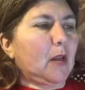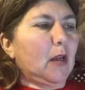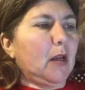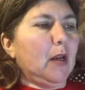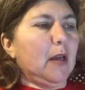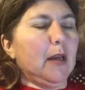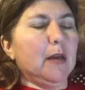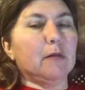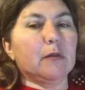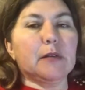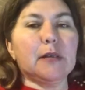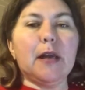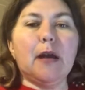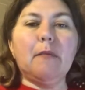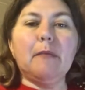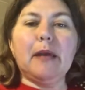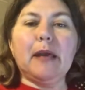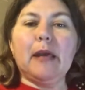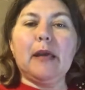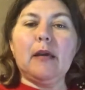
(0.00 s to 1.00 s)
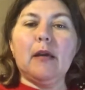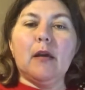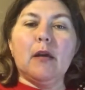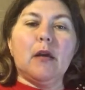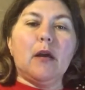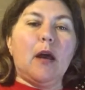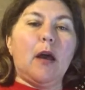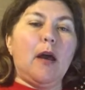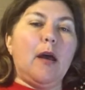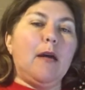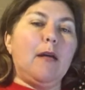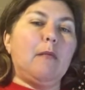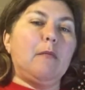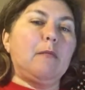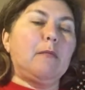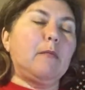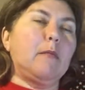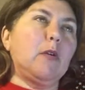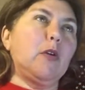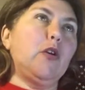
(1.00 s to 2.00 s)
it'll tell me
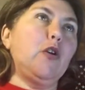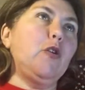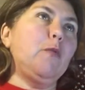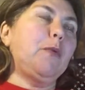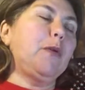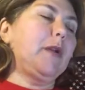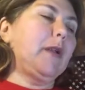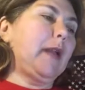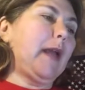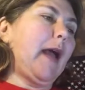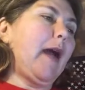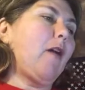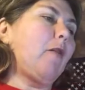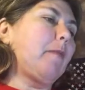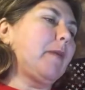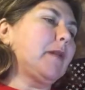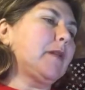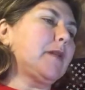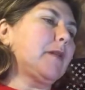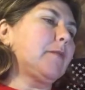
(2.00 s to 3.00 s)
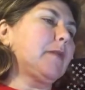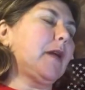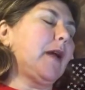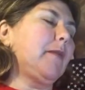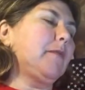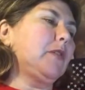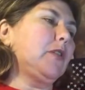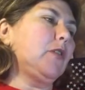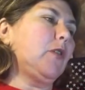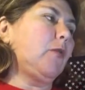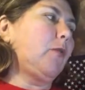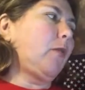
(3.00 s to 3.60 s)
who put it out, but sometimes you don't